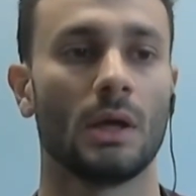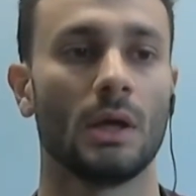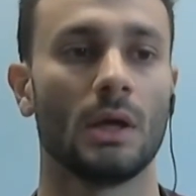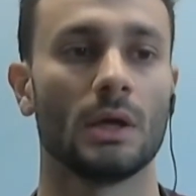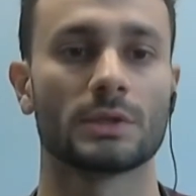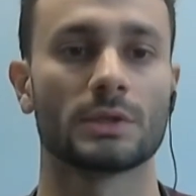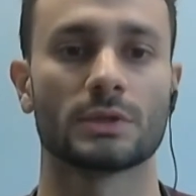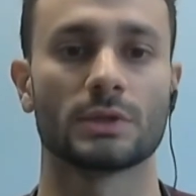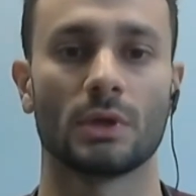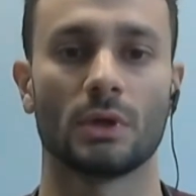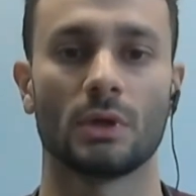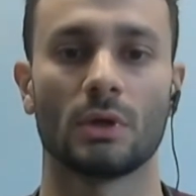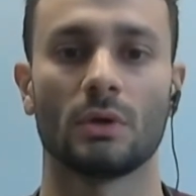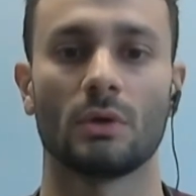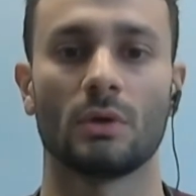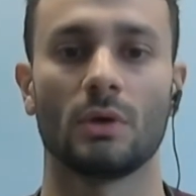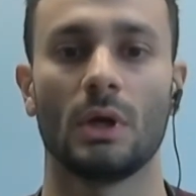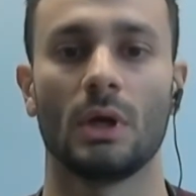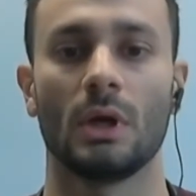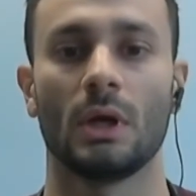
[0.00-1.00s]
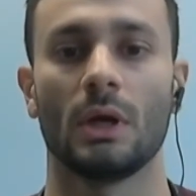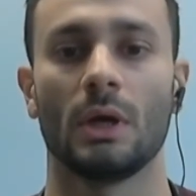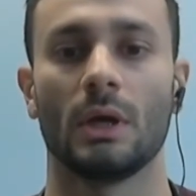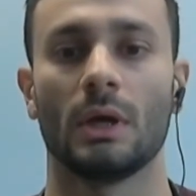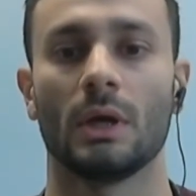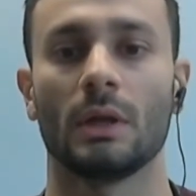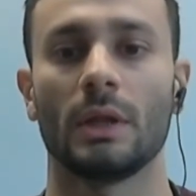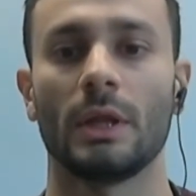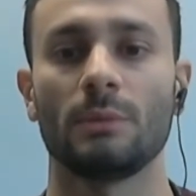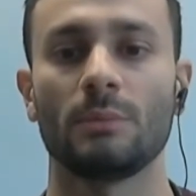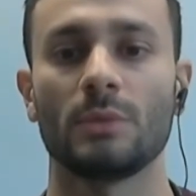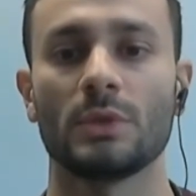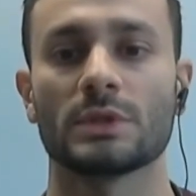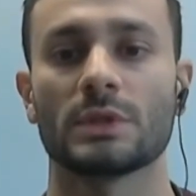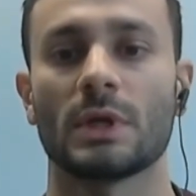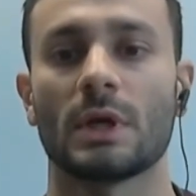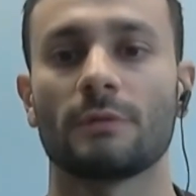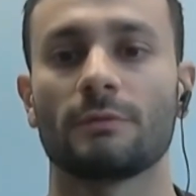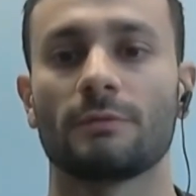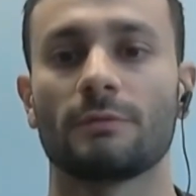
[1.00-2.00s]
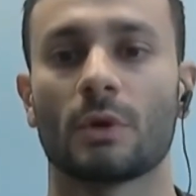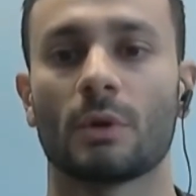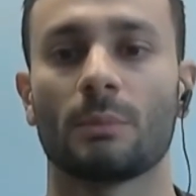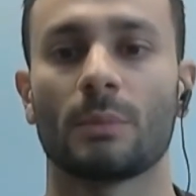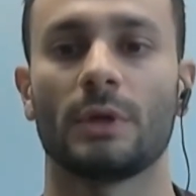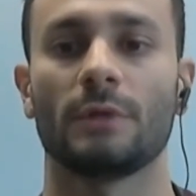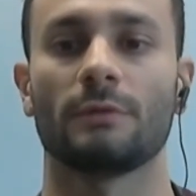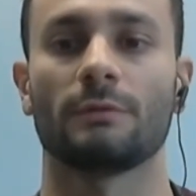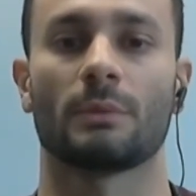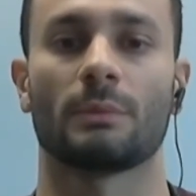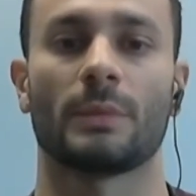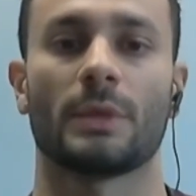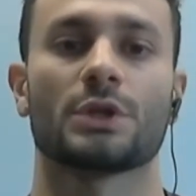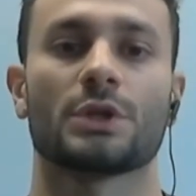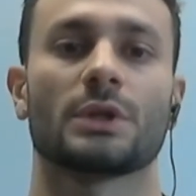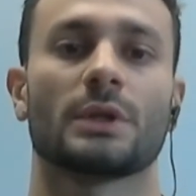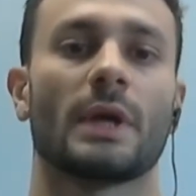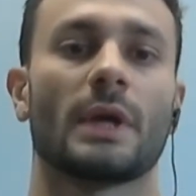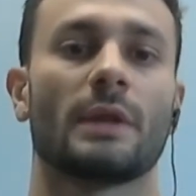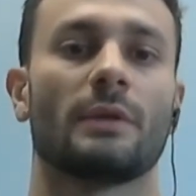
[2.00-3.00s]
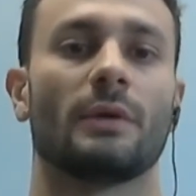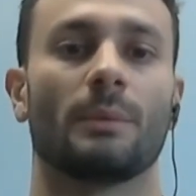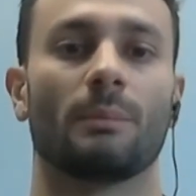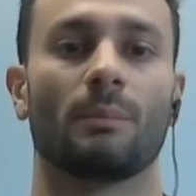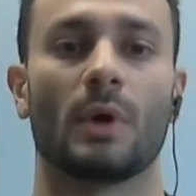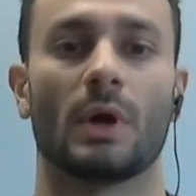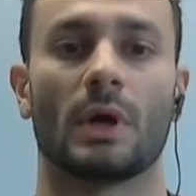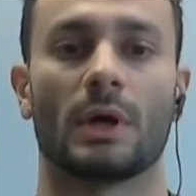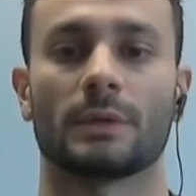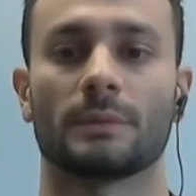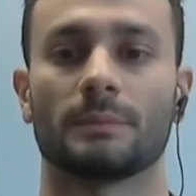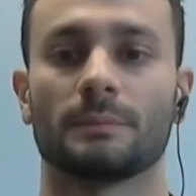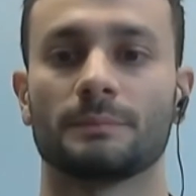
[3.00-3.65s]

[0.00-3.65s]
So, let me start from information gathering part.